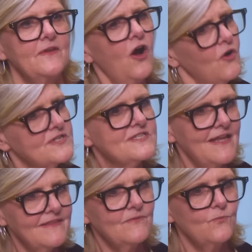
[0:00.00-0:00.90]
Oh, is
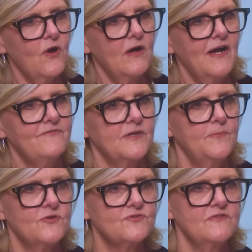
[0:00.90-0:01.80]
that why I have a
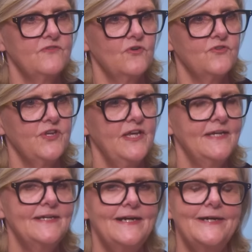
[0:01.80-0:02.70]
compulsory vote?
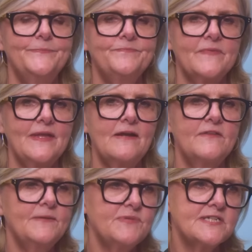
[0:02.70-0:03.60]
And I
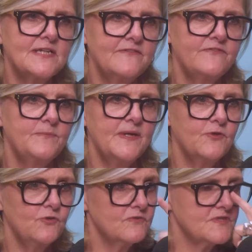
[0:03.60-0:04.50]
think particularly for
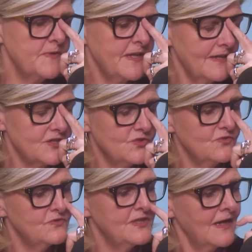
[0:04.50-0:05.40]
people you're speaking
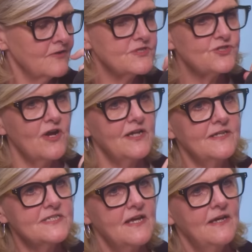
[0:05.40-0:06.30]
to, younger
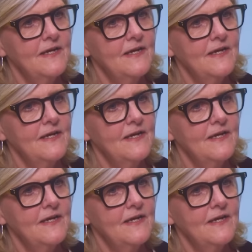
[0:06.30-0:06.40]
Australians,